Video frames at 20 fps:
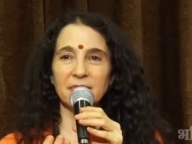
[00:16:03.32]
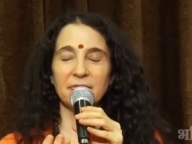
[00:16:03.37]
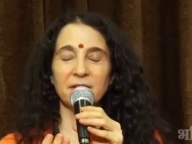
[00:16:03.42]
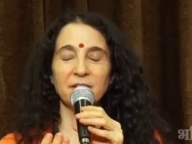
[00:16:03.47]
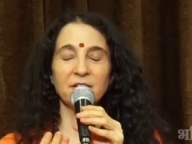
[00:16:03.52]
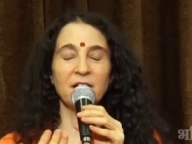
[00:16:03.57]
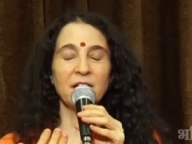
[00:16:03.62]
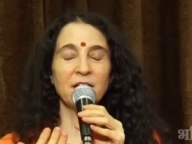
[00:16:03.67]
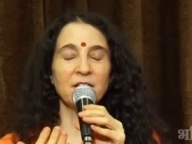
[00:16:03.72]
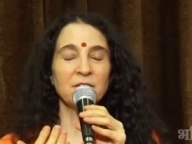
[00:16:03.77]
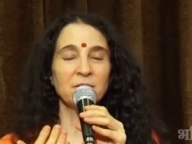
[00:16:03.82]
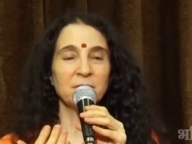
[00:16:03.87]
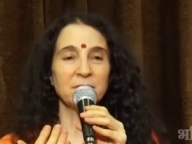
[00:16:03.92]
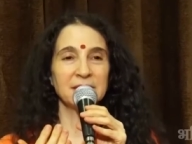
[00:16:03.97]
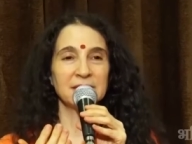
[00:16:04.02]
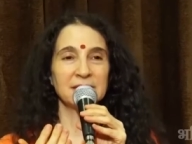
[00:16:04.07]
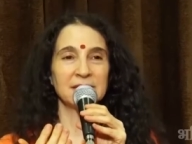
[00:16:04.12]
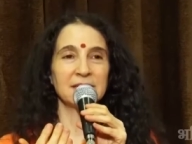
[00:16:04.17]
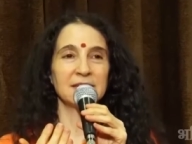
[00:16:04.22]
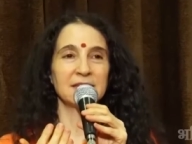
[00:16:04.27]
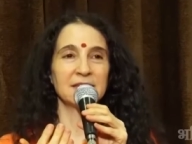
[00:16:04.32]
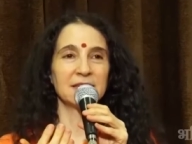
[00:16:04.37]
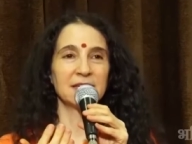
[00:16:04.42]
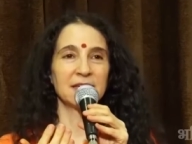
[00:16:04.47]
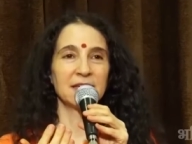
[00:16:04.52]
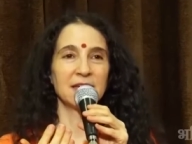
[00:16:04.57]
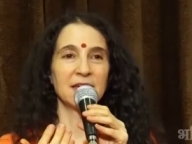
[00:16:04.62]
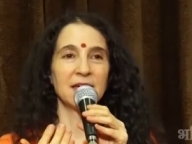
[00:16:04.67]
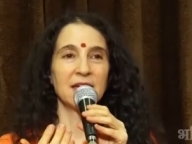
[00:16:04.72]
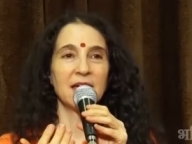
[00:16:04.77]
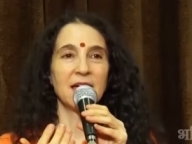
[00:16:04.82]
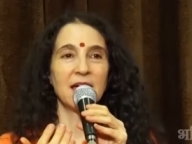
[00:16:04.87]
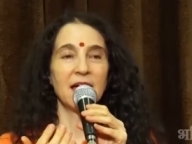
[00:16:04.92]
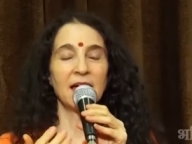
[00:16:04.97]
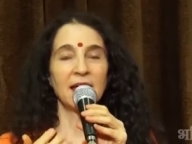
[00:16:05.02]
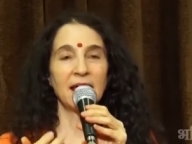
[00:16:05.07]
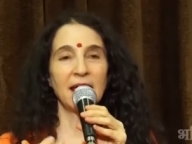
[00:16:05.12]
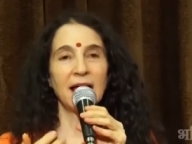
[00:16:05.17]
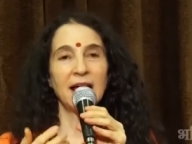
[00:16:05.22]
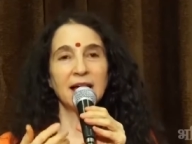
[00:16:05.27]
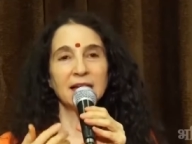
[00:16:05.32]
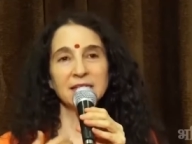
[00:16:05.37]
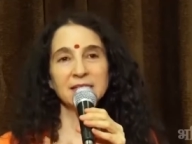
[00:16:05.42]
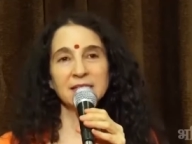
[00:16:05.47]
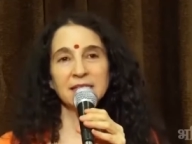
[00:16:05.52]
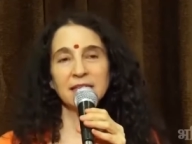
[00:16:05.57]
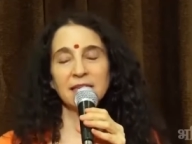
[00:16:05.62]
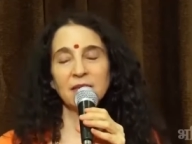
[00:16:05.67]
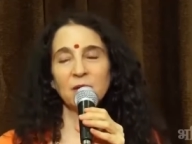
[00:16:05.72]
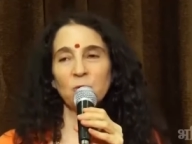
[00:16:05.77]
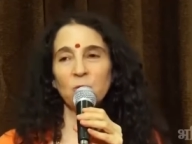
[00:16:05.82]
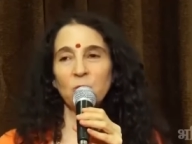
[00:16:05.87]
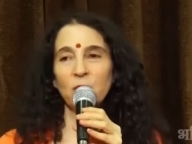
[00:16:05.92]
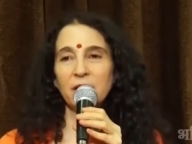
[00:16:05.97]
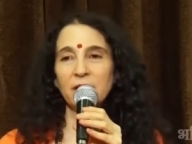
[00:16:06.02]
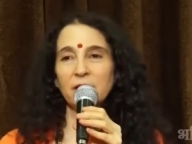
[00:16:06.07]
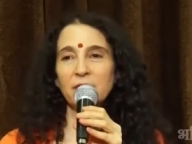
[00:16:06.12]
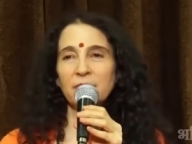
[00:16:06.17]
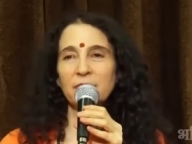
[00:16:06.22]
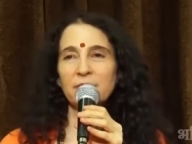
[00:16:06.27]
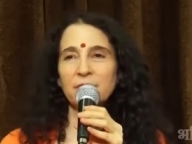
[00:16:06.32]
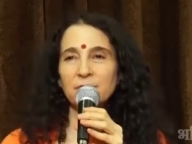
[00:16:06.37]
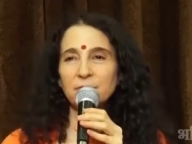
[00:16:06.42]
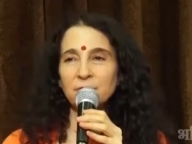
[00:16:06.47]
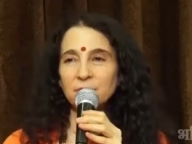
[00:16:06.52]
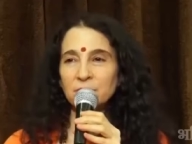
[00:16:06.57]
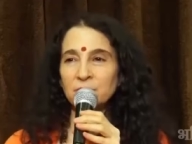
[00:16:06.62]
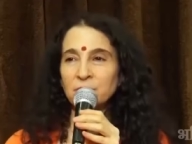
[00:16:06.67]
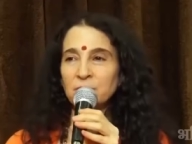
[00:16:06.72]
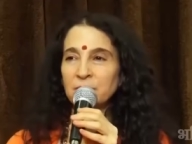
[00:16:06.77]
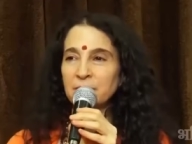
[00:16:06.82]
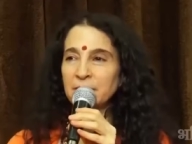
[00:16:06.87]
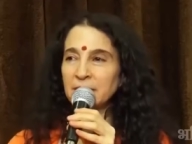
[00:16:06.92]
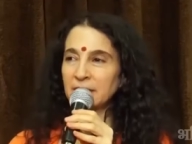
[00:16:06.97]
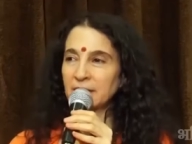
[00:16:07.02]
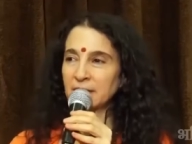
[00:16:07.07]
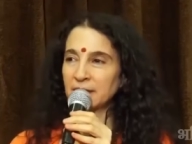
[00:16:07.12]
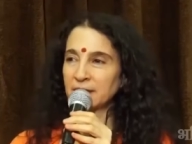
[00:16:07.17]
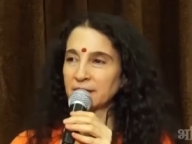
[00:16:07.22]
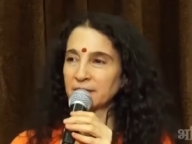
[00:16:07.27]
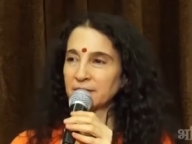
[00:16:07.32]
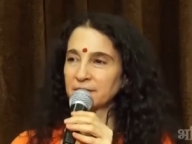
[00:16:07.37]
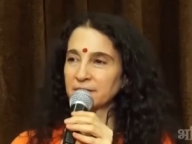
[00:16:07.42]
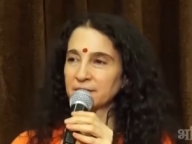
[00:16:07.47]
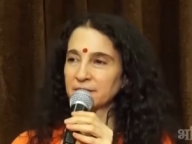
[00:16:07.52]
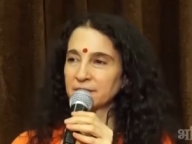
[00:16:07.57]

they're not always easy and asking what through me